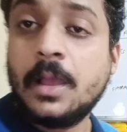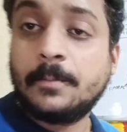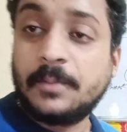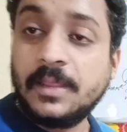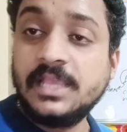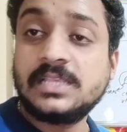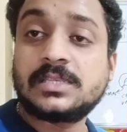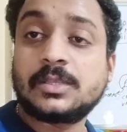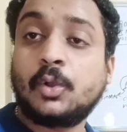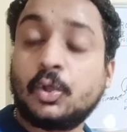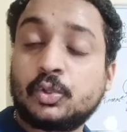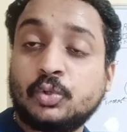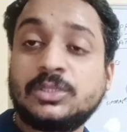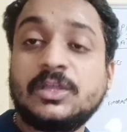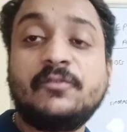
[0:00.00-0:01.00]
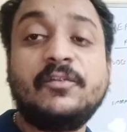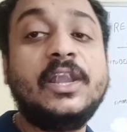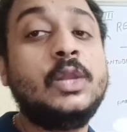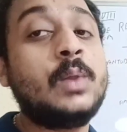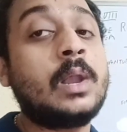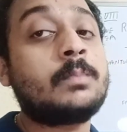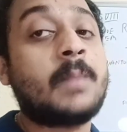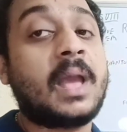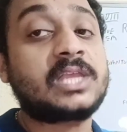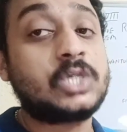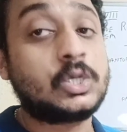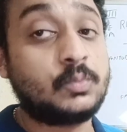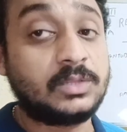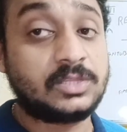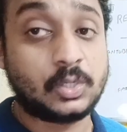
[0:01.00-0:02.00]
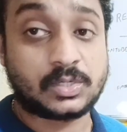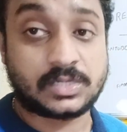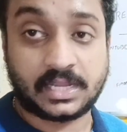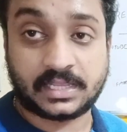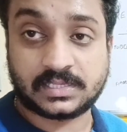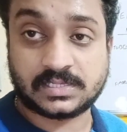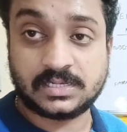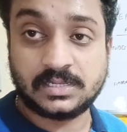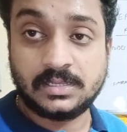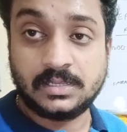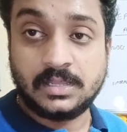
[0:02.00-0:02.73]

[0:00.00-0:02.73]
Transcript: Please go through the video and match it with your text.